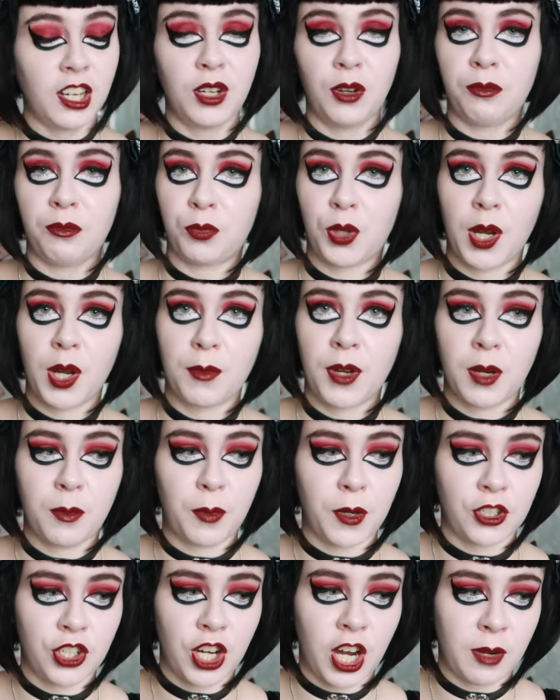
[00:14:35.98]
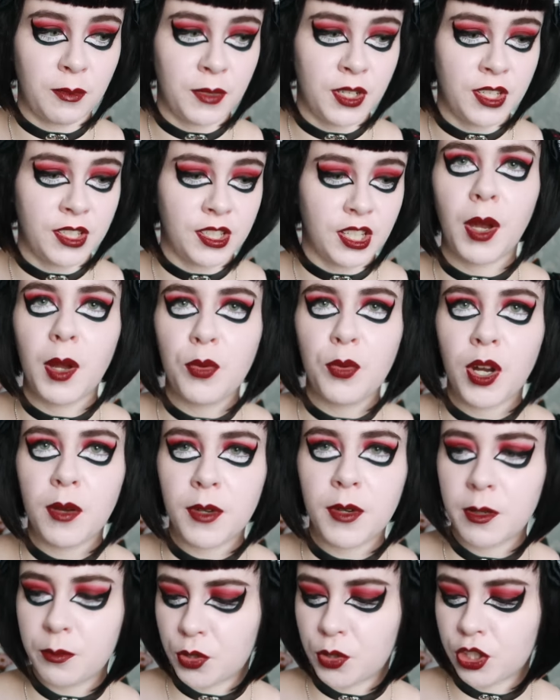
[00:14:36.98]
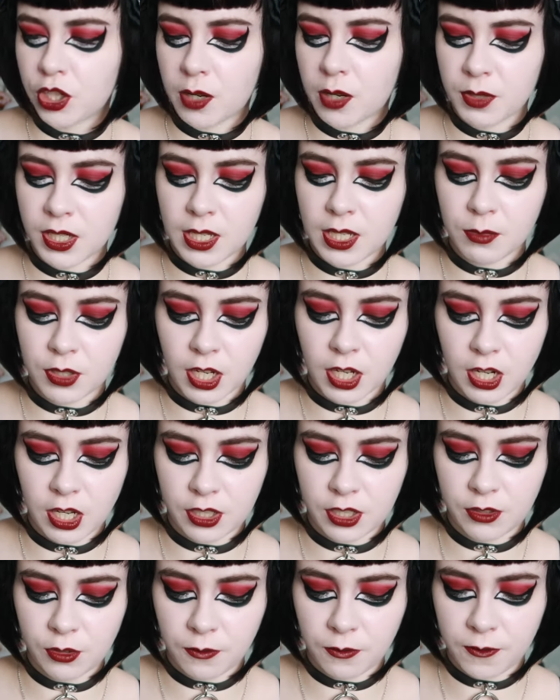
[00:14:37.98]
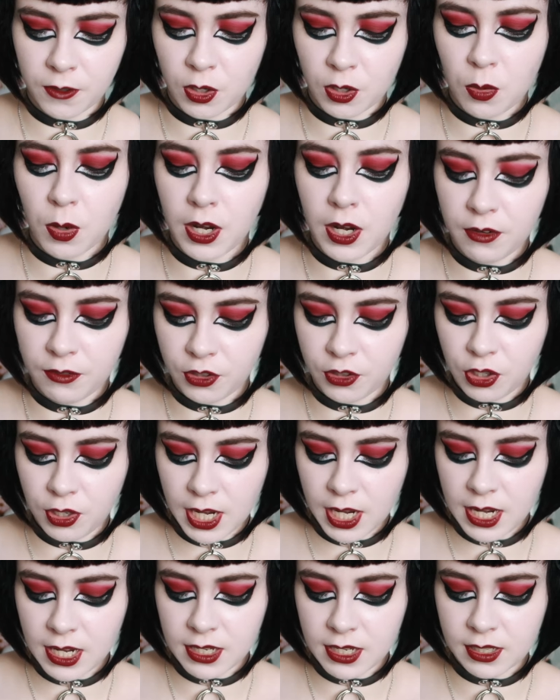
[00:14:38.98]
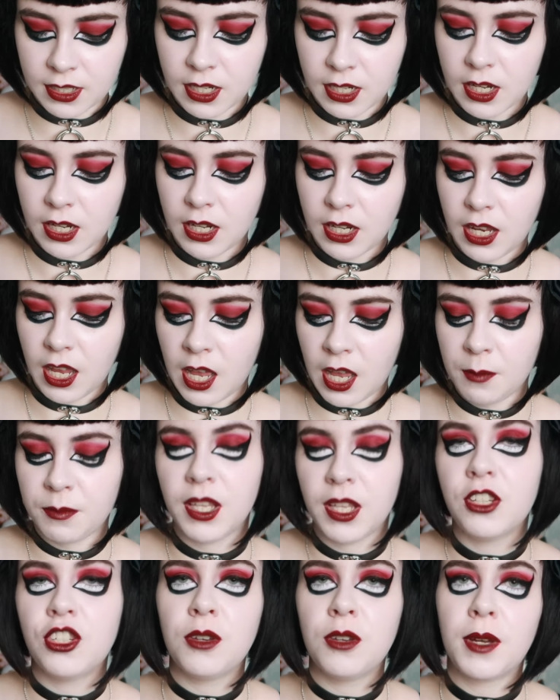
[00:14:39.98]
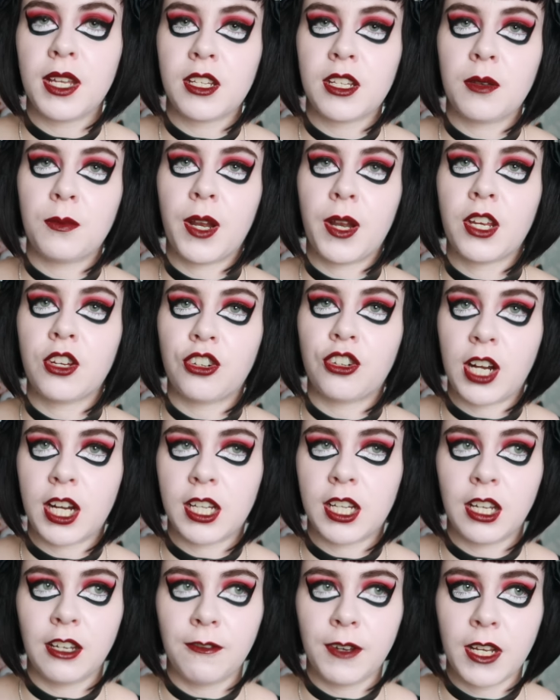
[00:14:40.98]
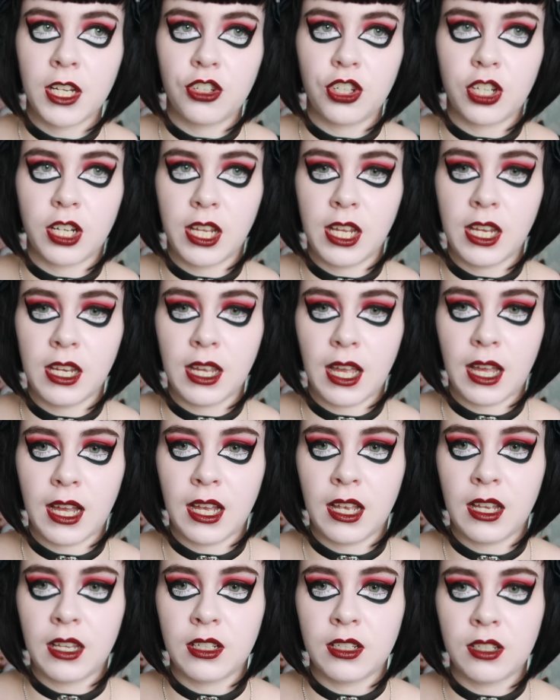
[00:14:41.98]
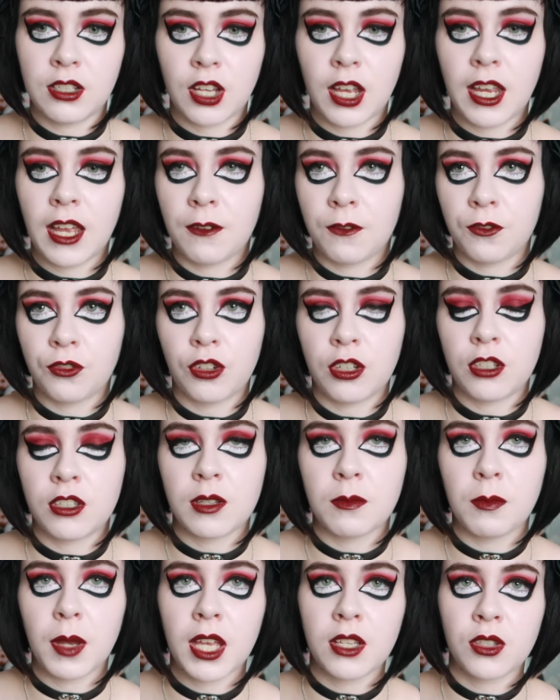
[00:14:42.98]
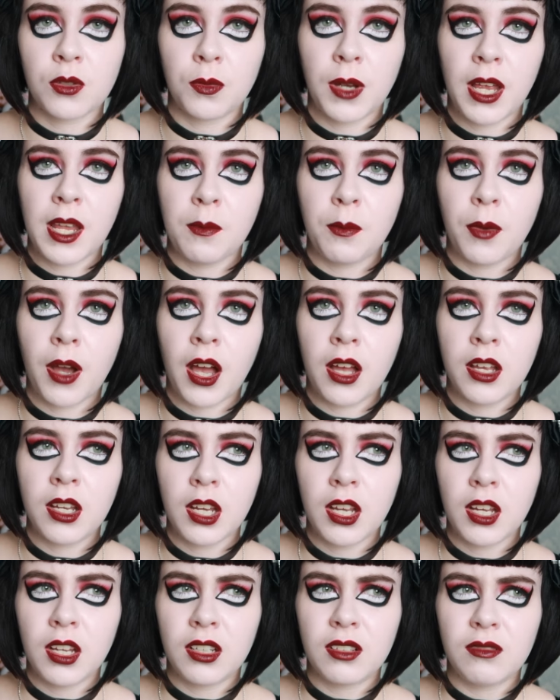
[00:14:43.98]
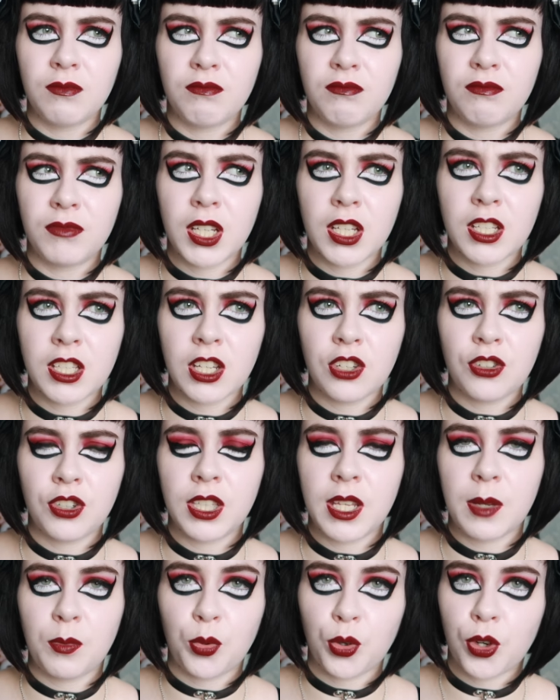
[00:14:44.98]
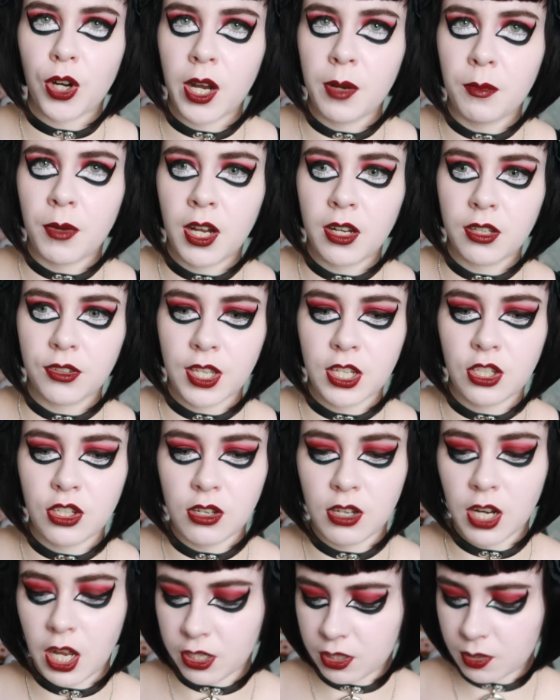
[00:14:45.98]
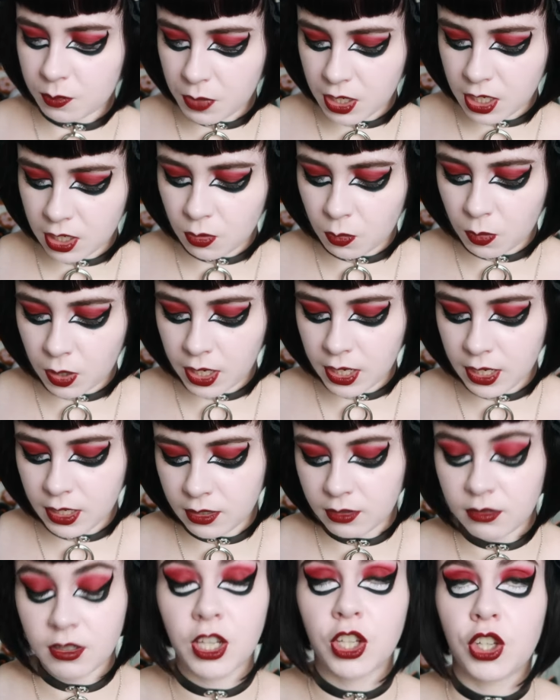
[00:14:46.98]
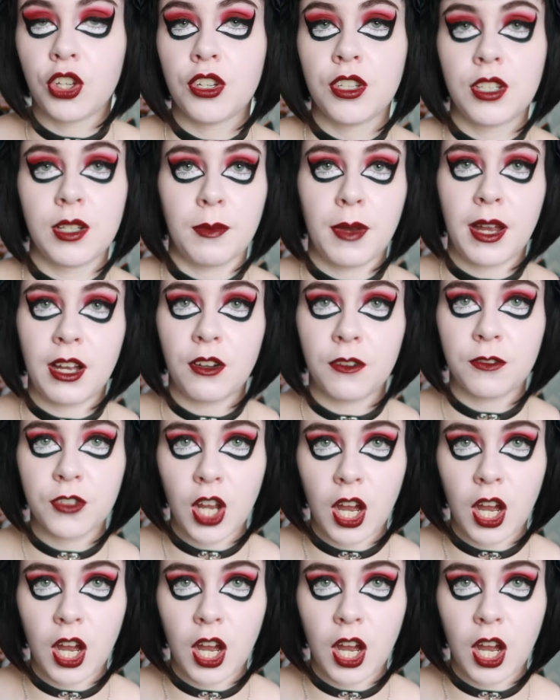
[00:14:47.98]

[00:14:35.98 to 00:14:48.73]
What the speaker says: love Primark pajamas. My Primark pajamas seem to last for quite a few years. They do end up like cracking eventually and I have thrown some pairs away, but considering they're Primark, they do last me quite a good amount of